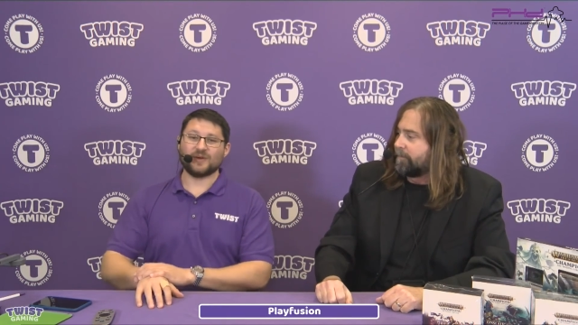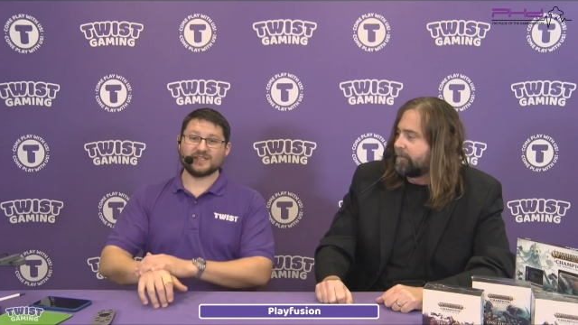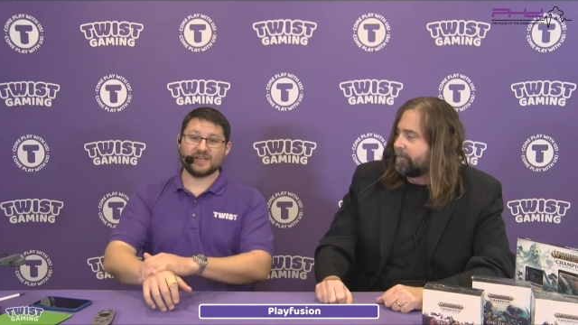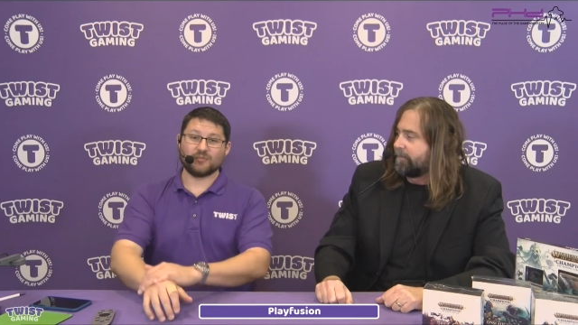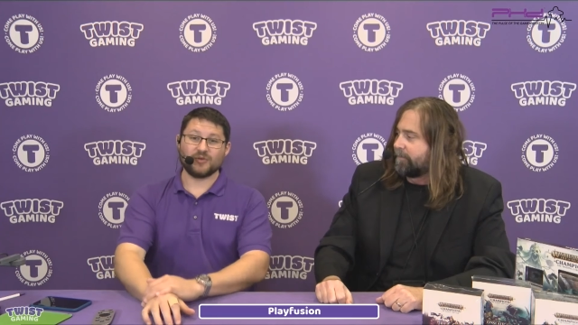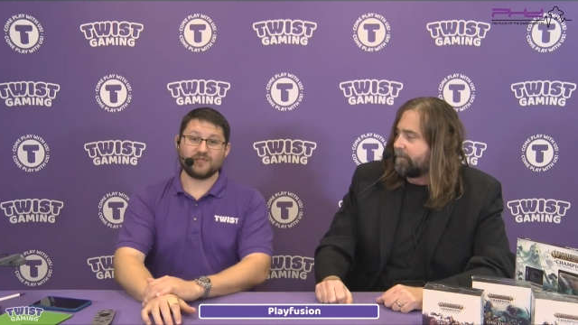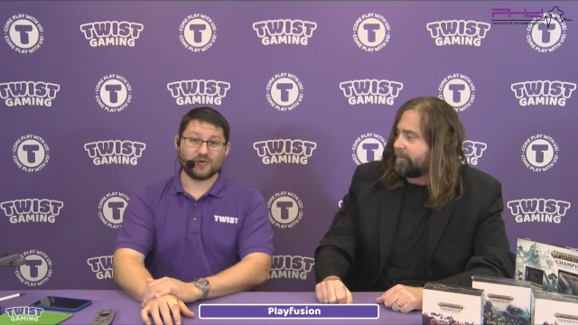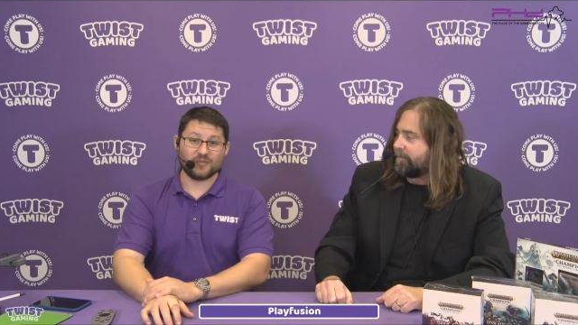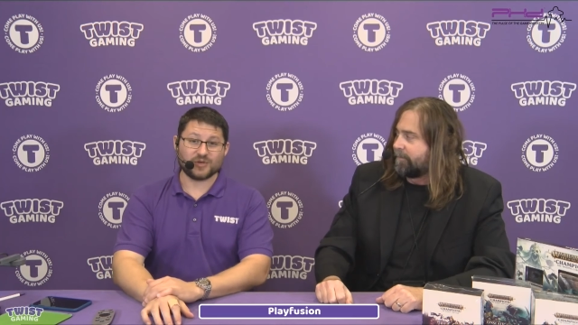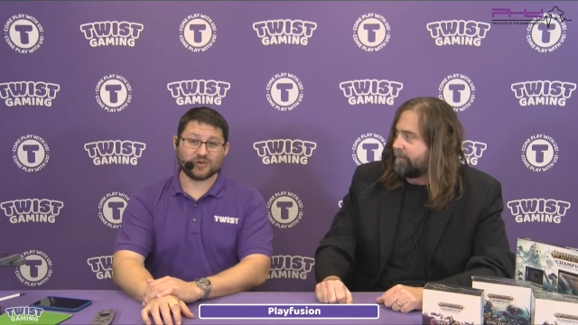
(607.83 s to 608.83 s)
Speaker 1: We're going to take a brief
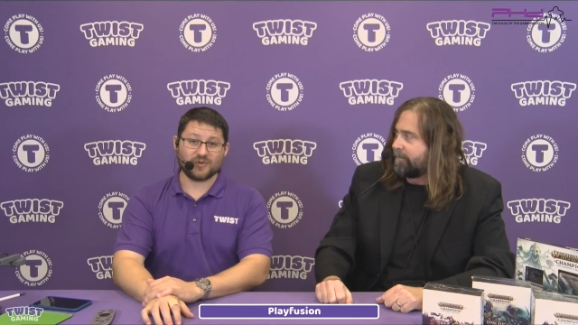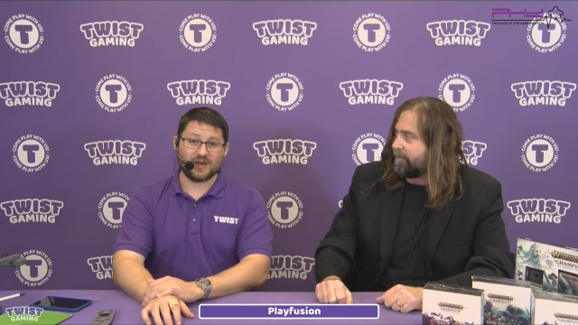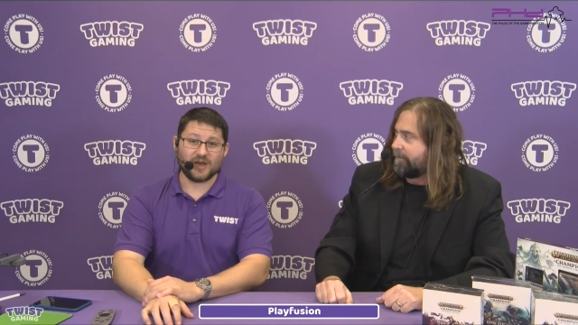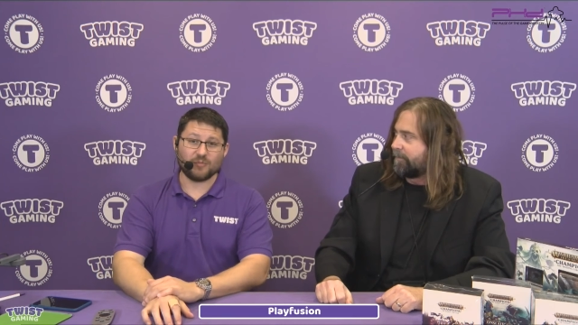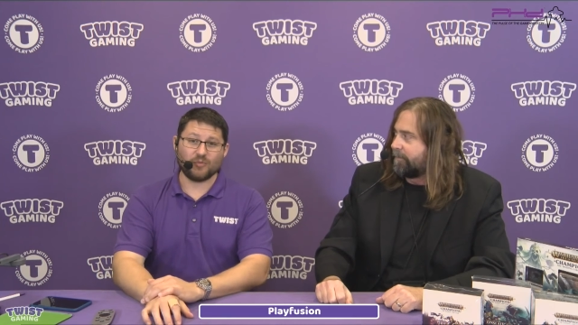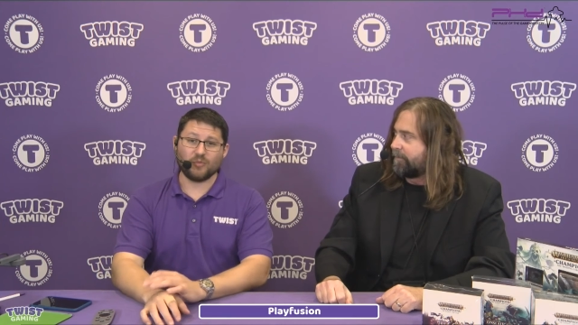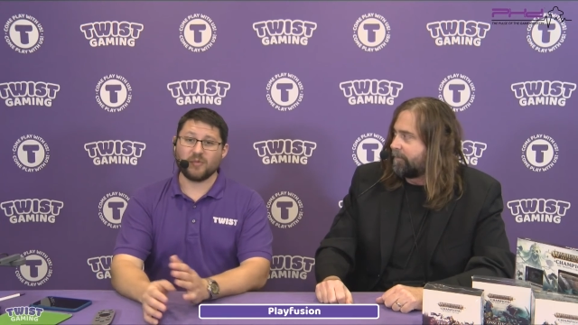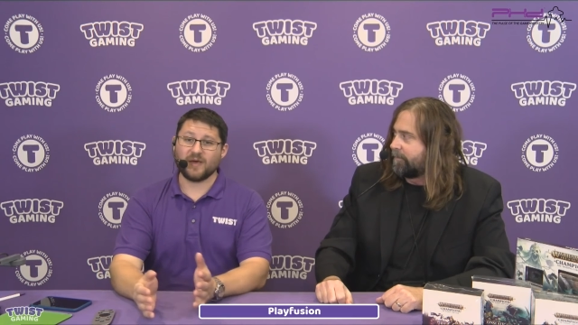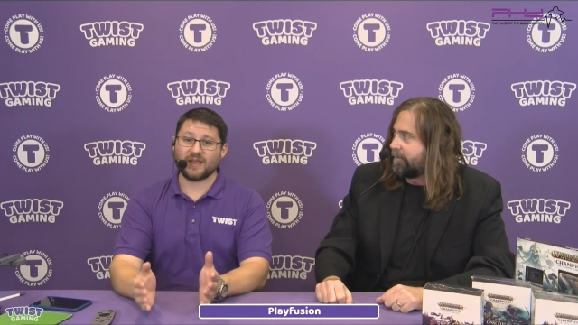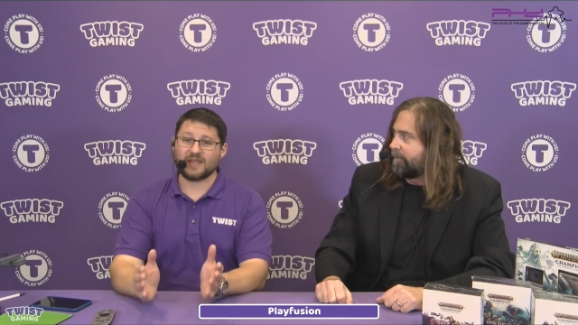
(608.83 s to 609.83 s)
intermission right now, but we'll
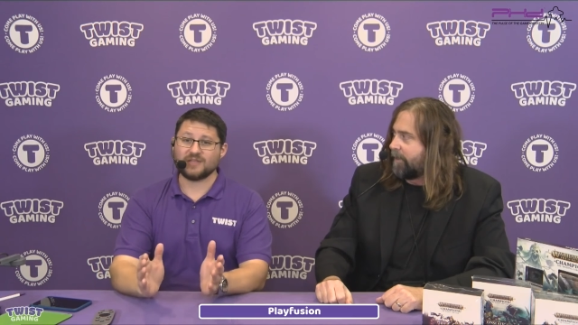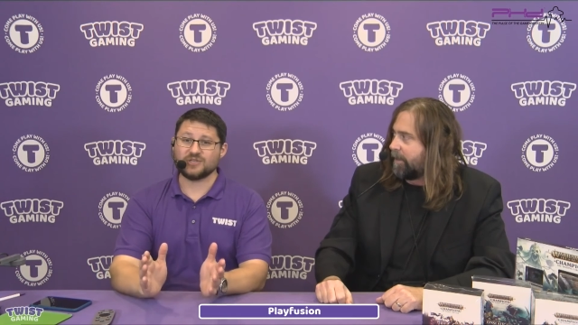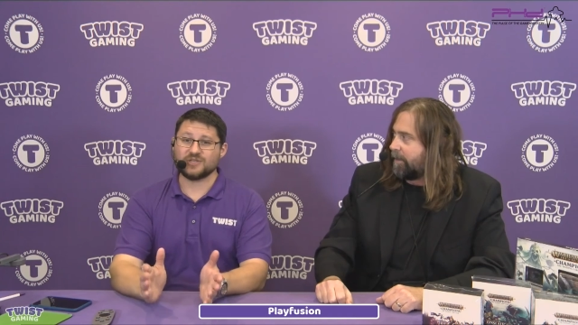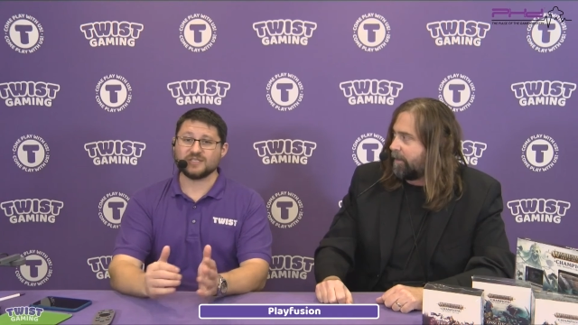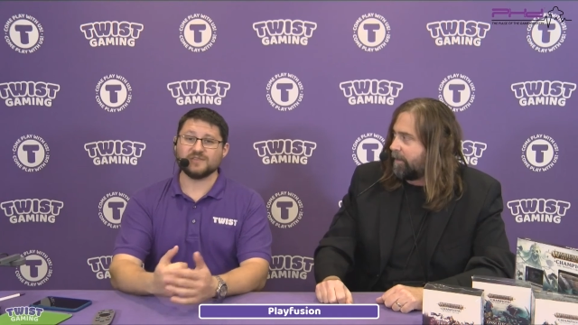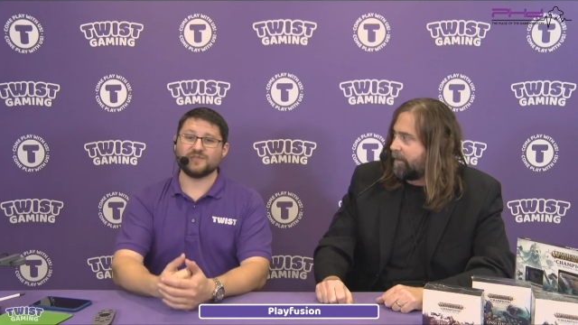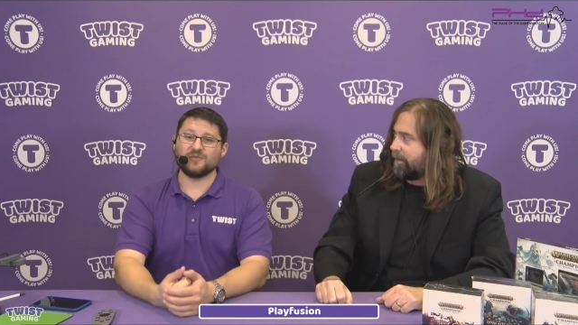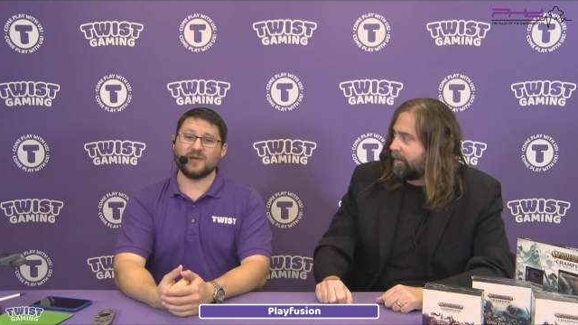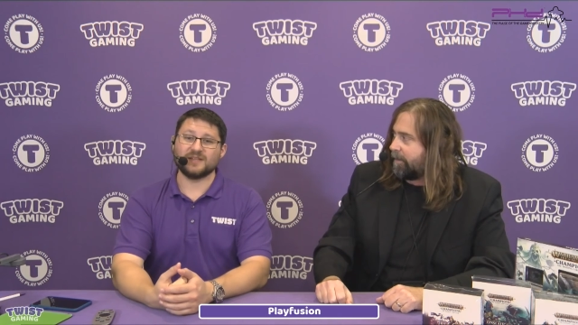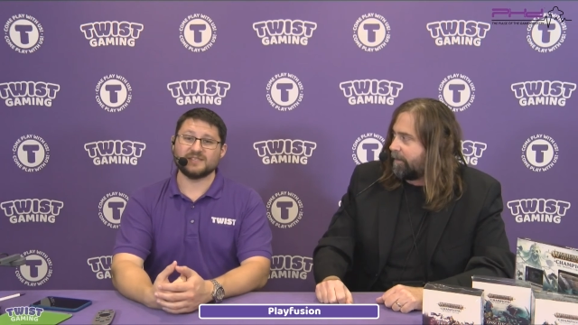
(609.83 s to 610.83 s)
be back in just a
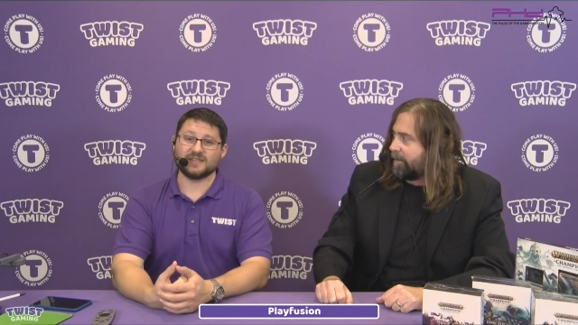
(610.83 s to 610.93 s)
few minutes